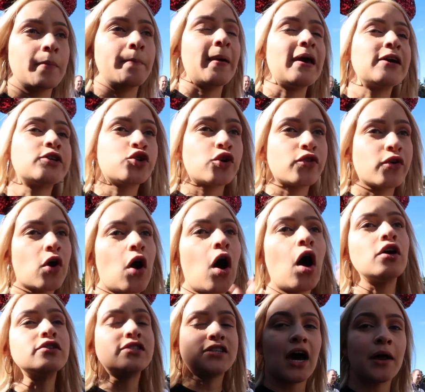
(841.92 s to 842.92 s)
Make sure they're
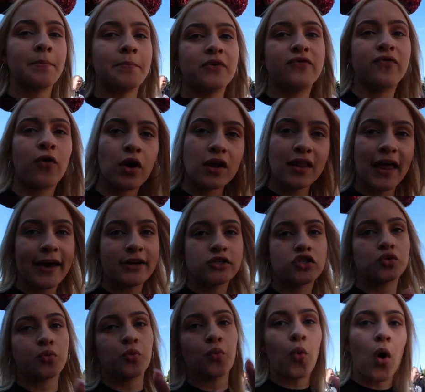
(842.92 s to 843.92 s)
all done before like
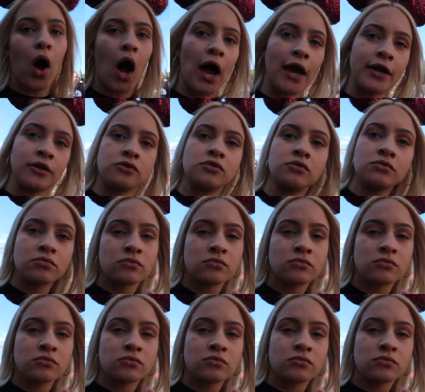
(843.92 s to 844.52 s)
one,